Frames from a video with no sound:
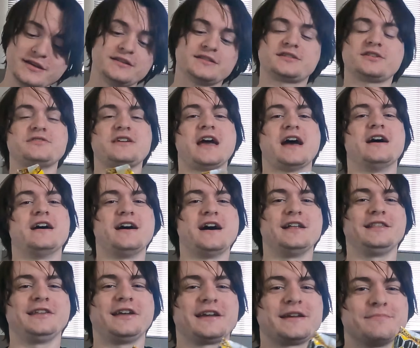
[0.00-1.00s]
So yeah,
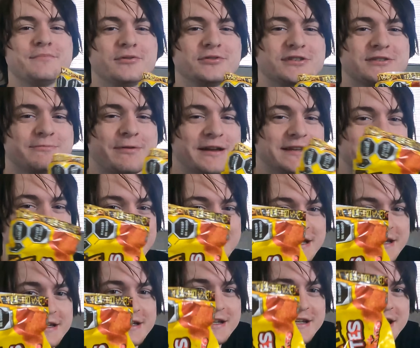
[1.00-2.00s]
unlike most spice
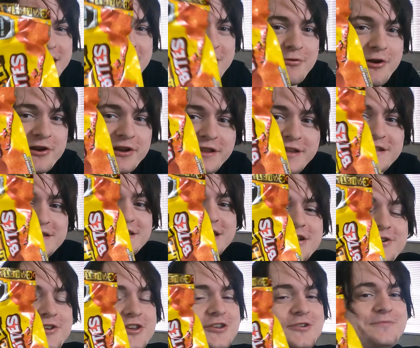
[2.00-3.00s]
here, it won't at least
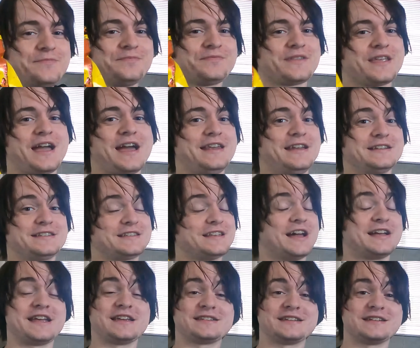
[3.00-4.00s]
kill you, and
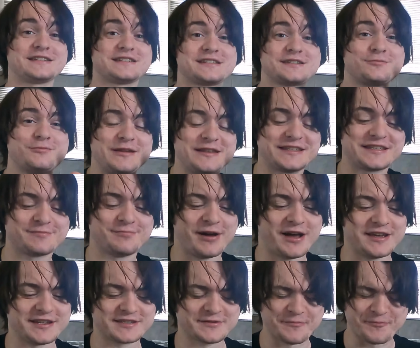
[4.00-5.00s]
I guess it's sweet
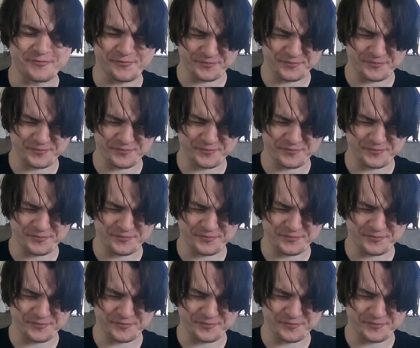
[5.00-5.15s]
spice,